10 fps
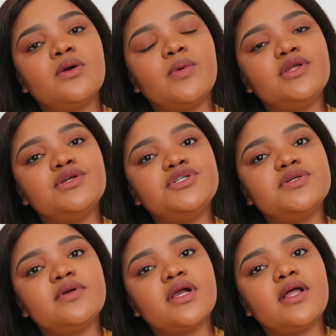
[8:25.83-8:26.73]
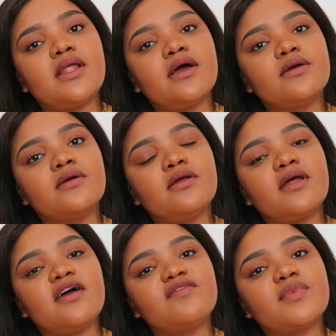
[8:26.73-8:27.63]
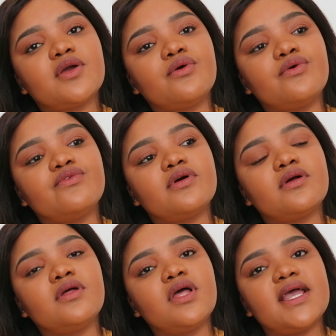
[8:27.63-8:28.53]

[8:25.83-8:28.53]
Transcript: when you're doing a life makeover,